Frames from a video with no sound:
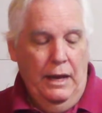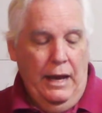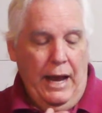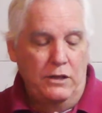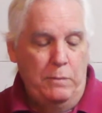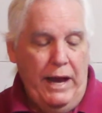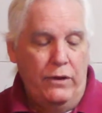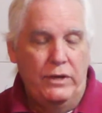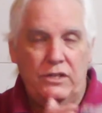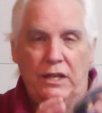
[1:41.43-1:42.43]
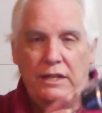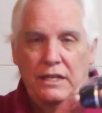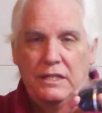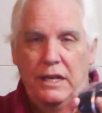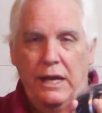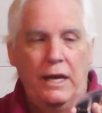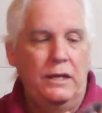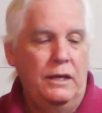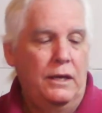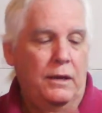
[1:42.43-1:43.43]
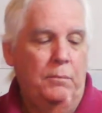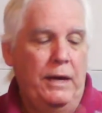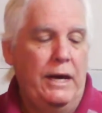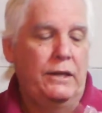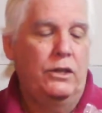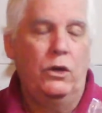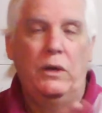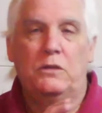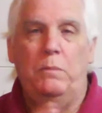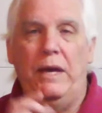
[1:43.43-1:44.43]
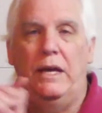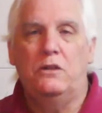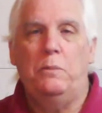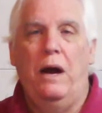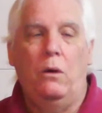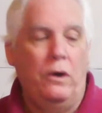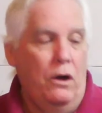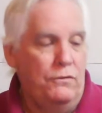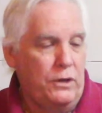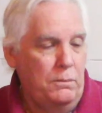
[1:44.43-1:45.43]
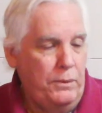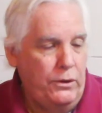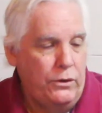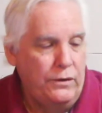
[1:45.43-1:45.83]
has batteries in this end, but the USB is powered off the computer,